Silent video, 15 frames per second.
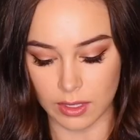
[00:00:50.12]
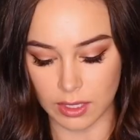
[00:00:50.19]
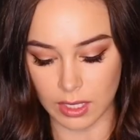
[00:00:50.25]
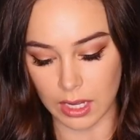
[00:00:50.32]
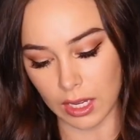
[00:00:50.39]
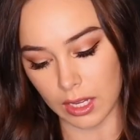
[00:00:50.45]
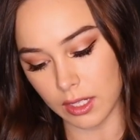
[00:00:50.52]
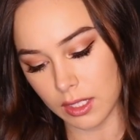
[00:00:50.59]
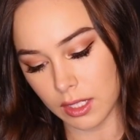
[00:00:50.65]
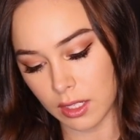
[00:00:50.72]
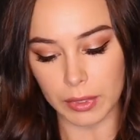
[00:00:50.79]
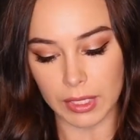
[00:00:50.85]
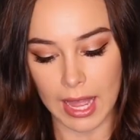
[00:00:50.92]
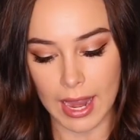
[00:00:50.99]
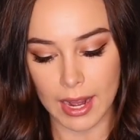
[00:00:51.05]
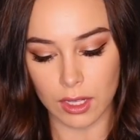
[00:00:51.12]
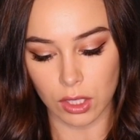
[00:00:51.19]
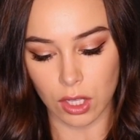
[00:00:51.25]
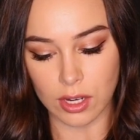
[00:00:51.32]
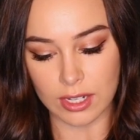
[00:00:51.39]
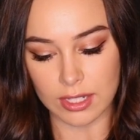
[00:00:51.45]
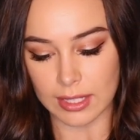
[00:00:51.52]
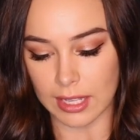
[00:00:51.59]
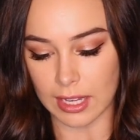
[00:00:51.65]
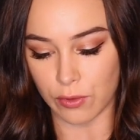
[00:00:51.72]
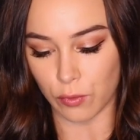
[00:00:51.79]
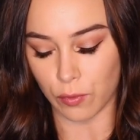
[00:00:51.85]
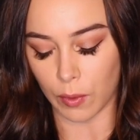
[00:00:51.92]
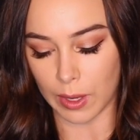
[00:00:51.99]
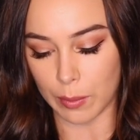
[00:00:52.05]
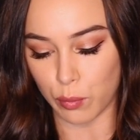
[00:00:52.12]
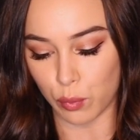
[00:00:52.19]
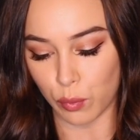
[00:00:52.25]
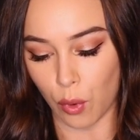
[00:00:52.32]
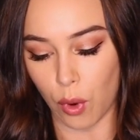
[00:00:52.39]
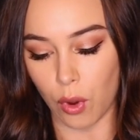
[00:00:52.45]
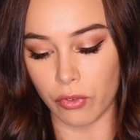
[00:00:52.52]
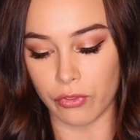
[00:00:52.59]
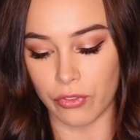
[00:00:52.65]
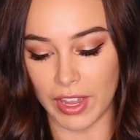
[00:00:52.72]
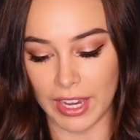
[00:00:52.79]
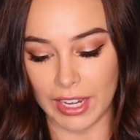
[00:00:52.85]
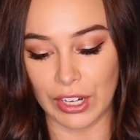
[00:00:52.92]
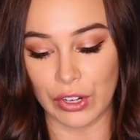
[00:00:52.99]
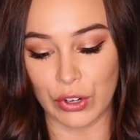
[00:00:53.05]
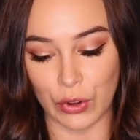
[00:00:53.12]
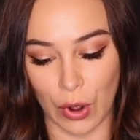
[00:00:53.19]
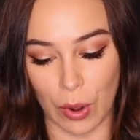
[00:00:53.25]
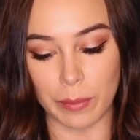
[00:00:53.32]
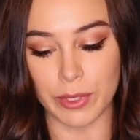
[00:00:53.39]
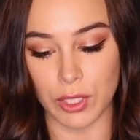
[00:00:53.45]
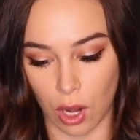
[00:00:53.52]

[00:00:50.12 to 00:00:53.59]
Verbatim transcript: this is black long sleeve rib raw V crop